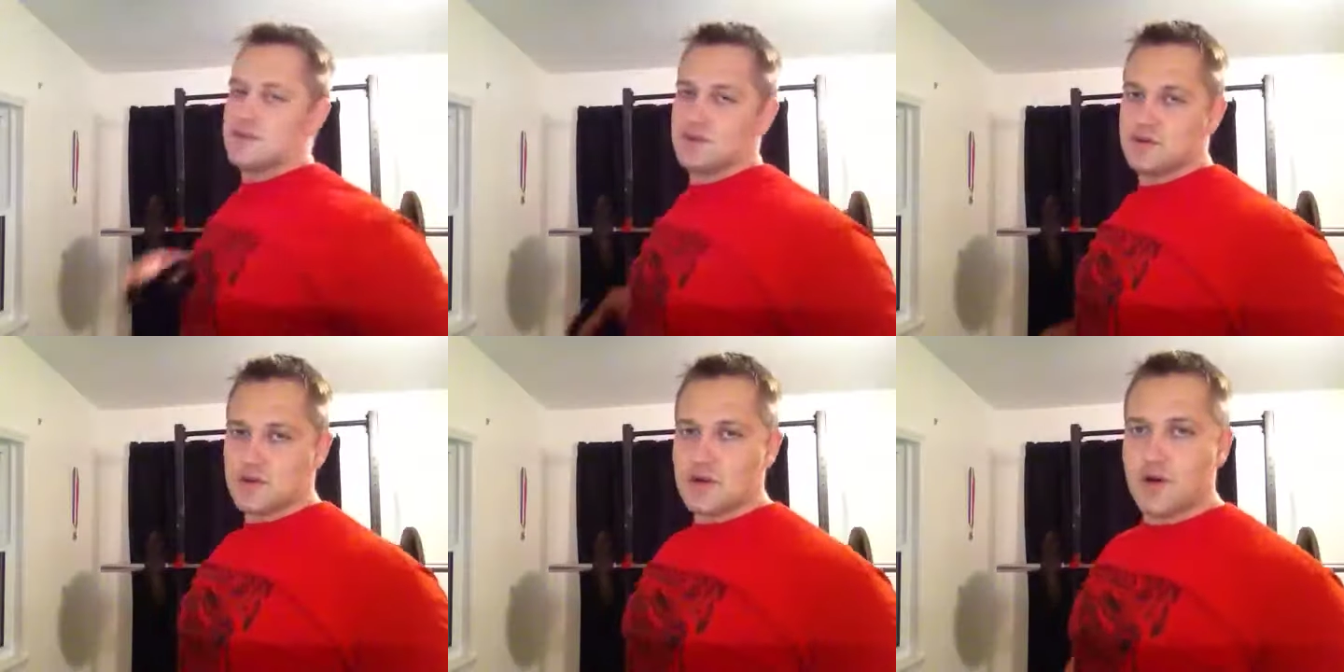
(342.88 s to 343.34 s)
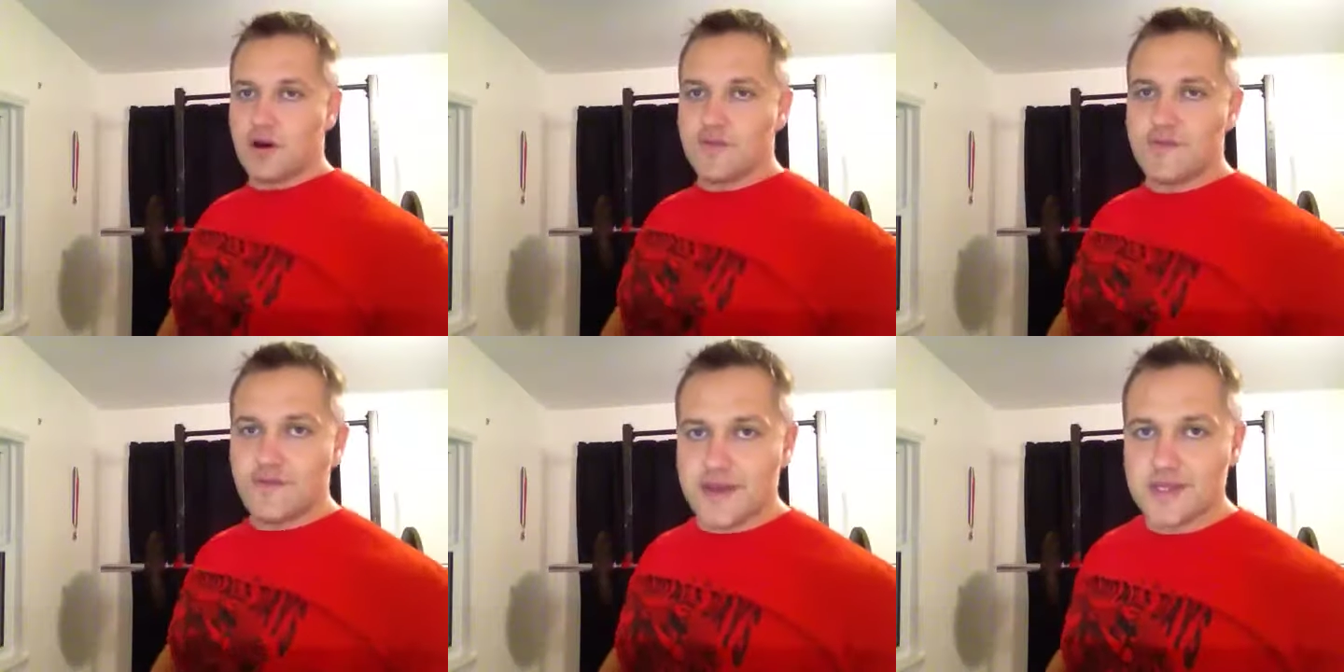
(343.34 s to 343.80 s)
and those are
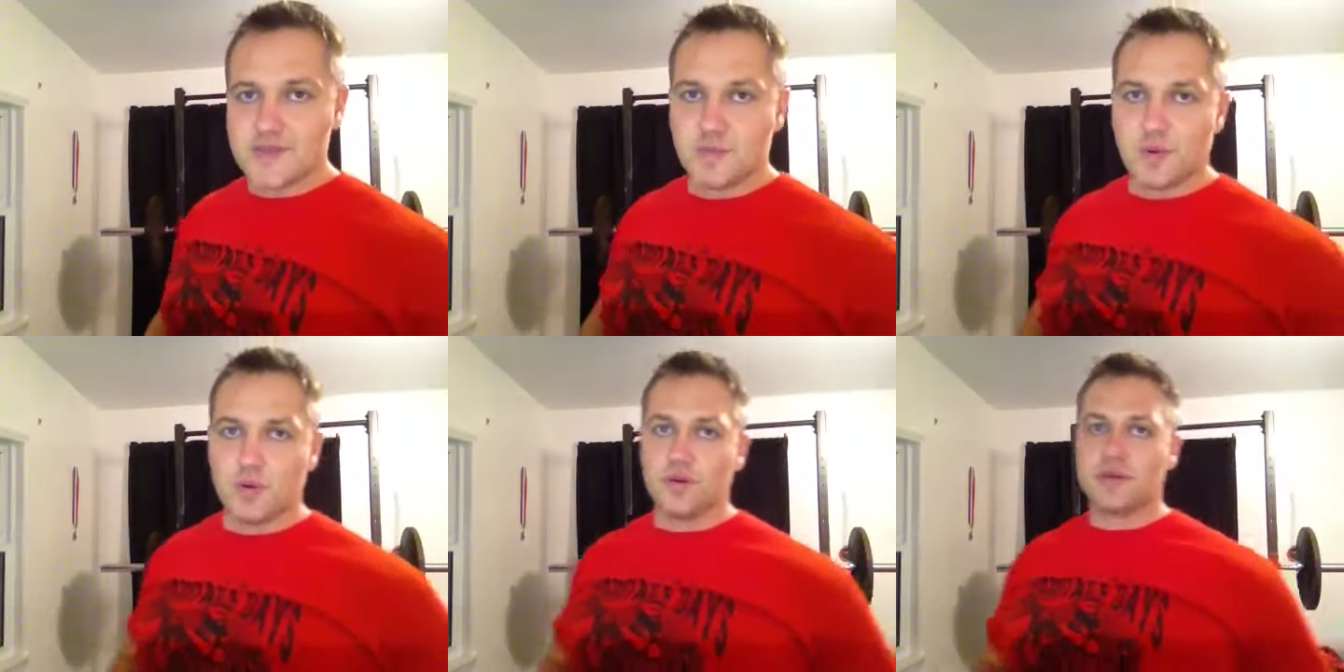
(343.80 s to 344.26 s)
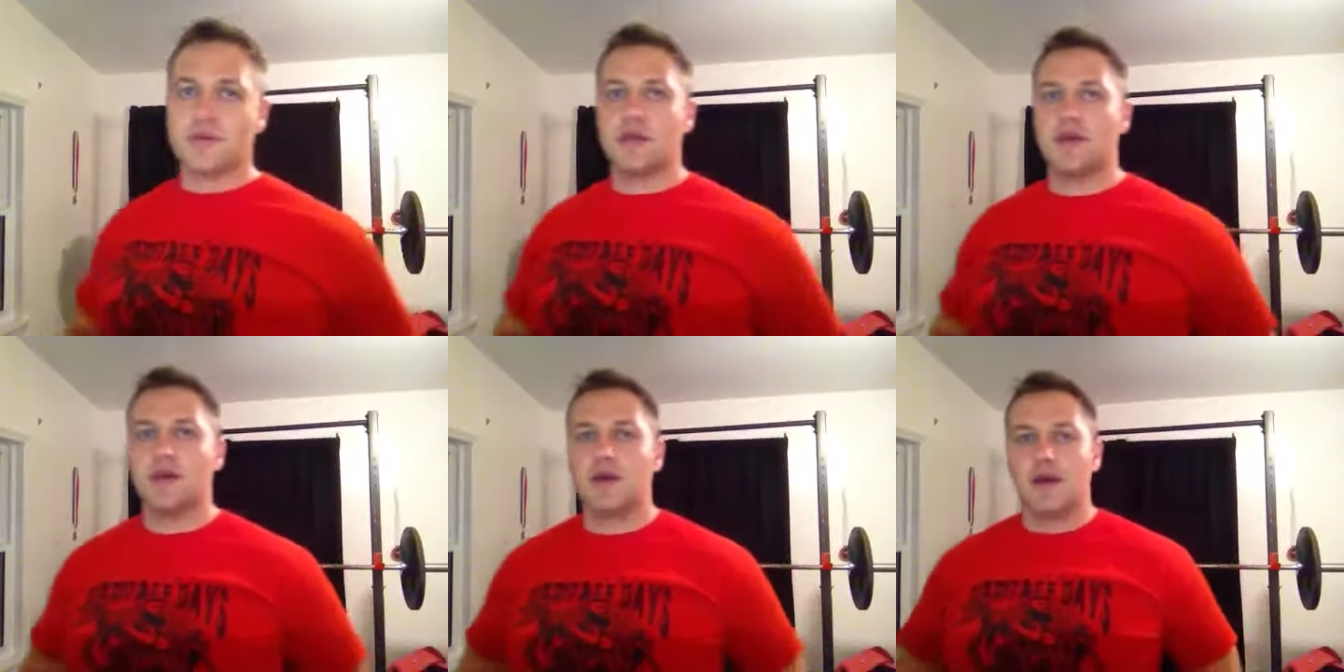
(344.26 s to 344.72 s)
called face pulls.
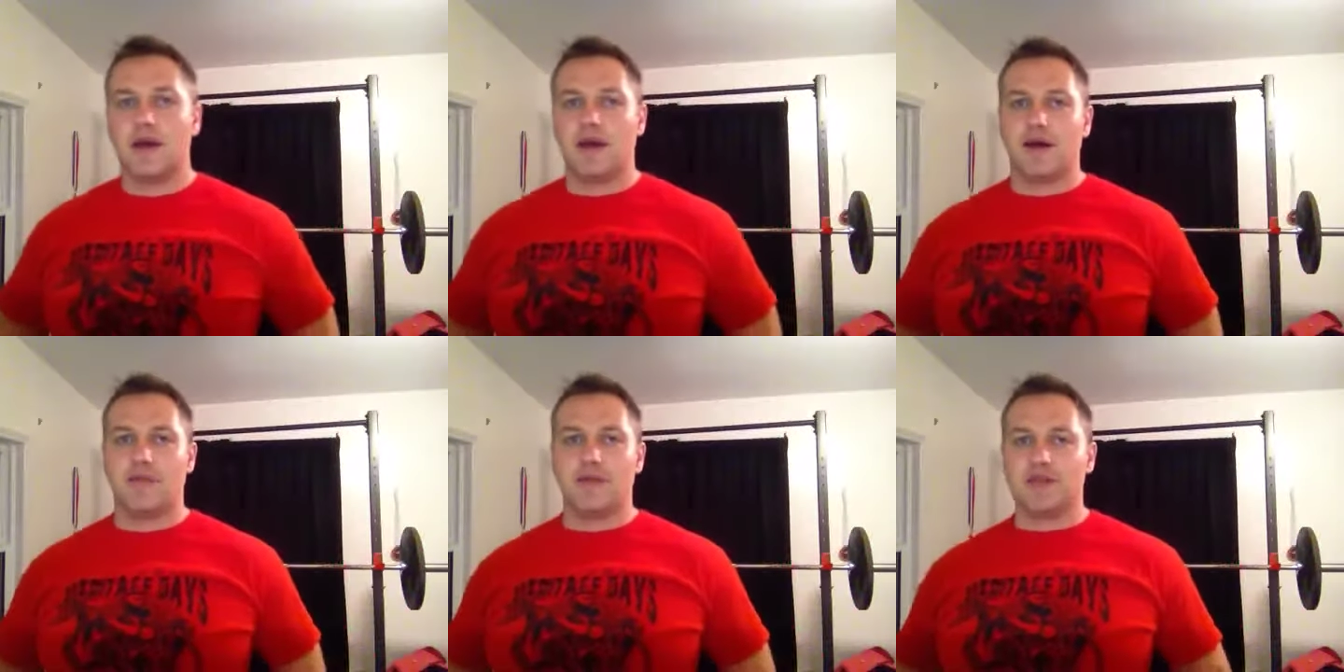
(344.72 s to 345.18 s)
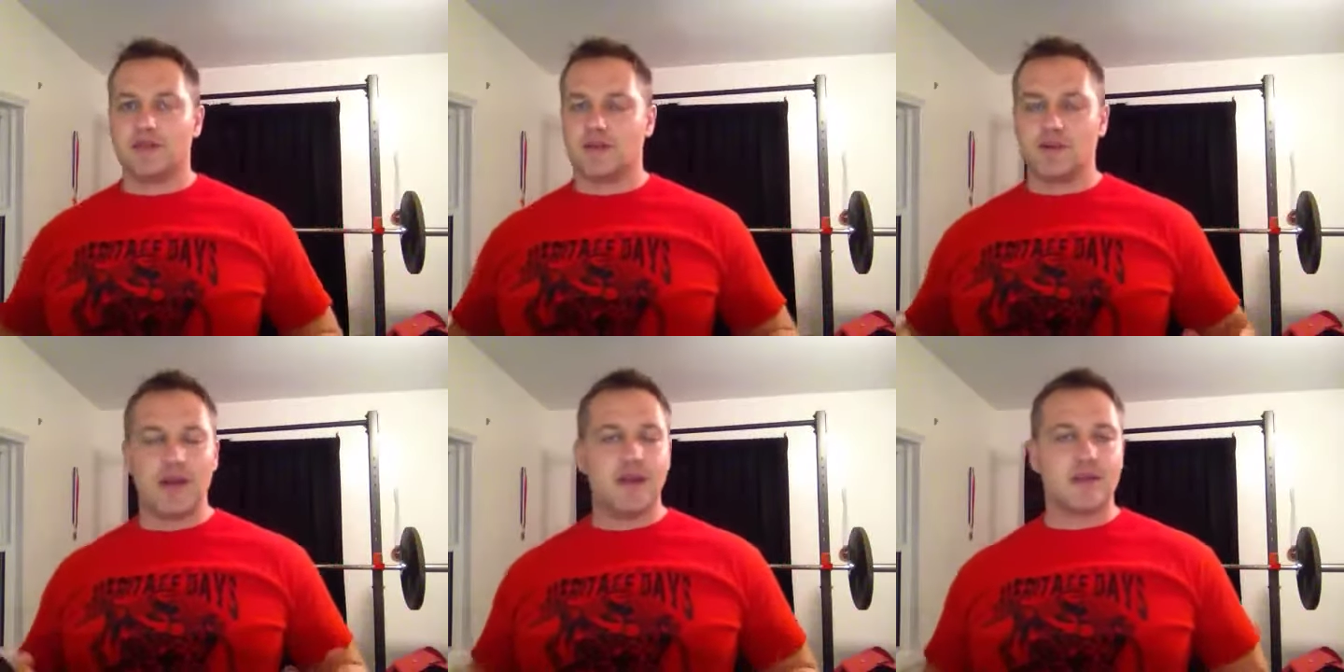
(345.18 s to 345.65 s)
That's a
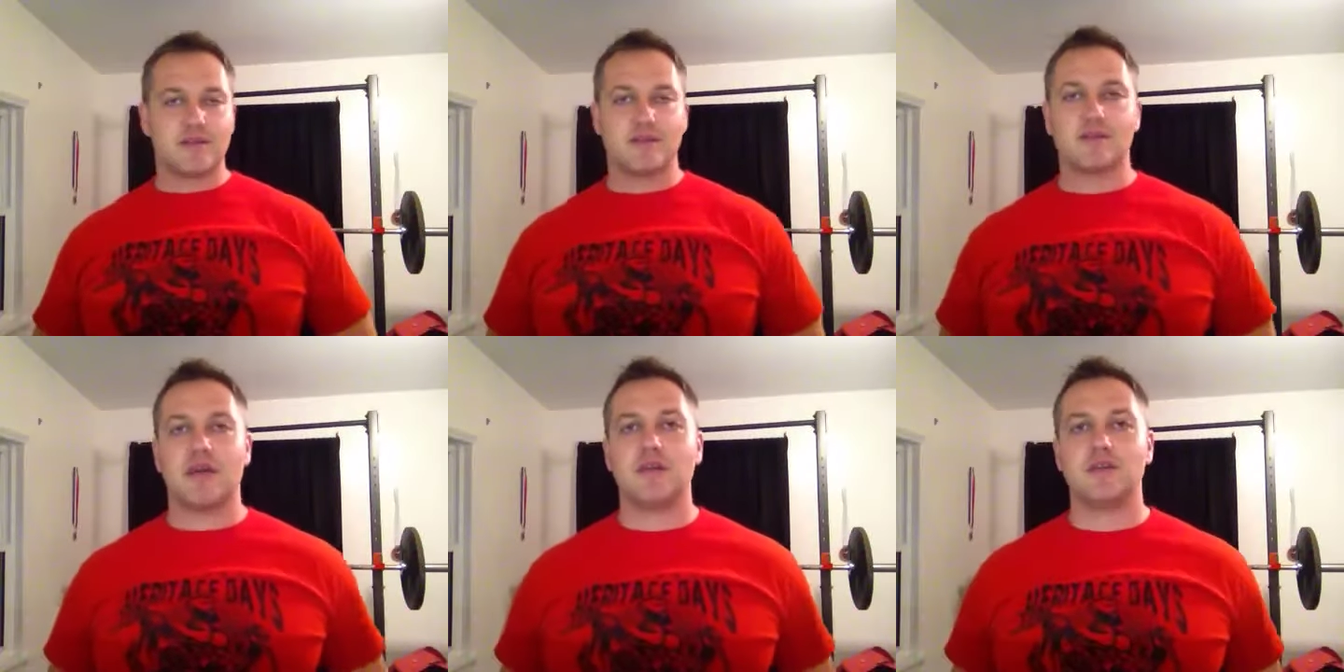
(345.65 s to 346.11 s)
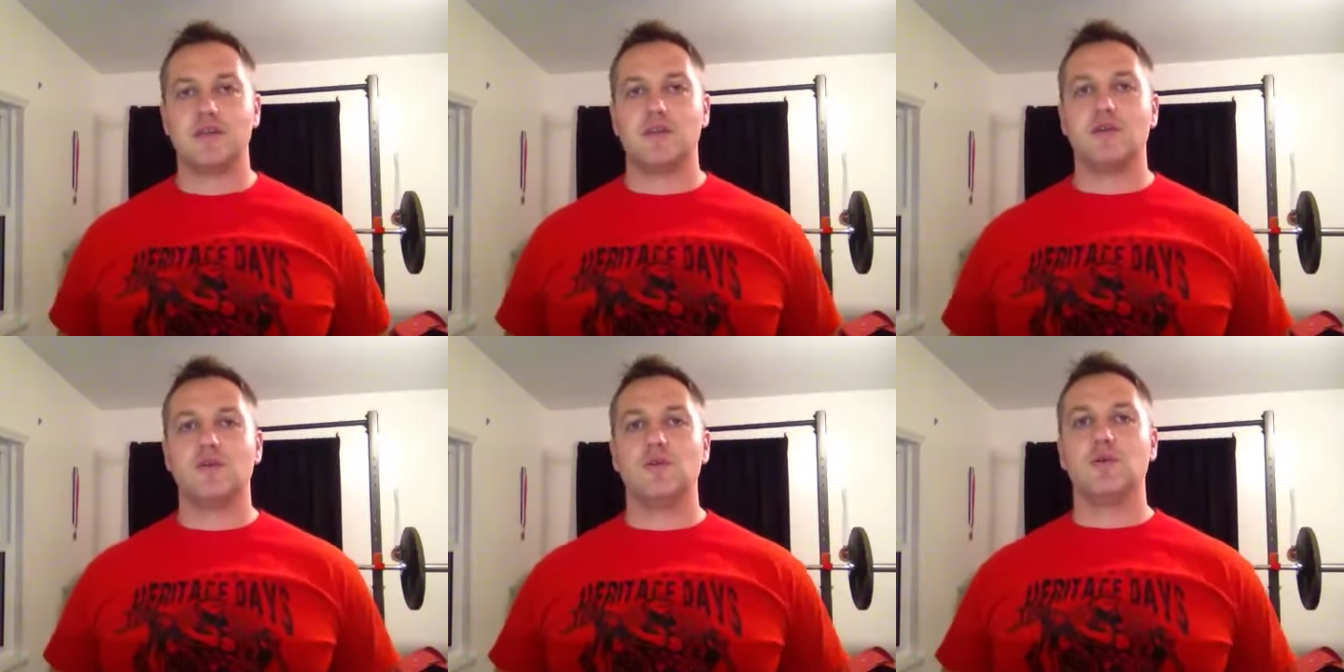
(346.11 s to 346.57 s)
great exercise
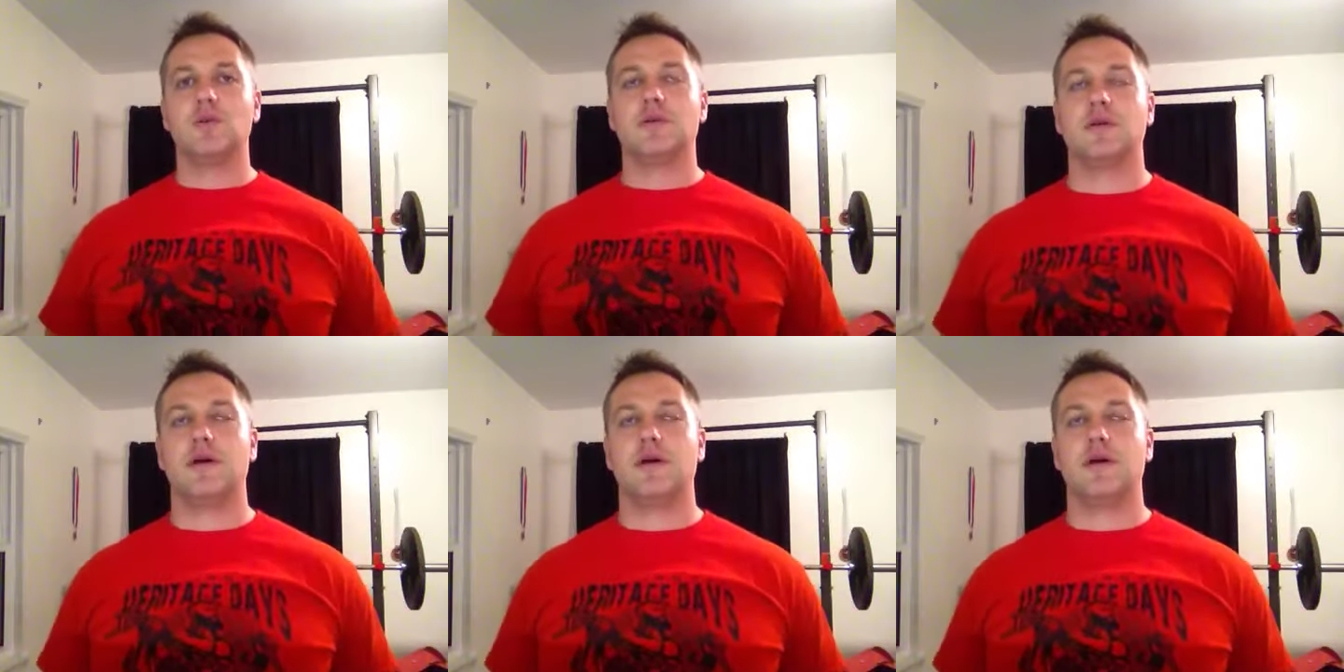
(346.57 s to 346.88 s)
too,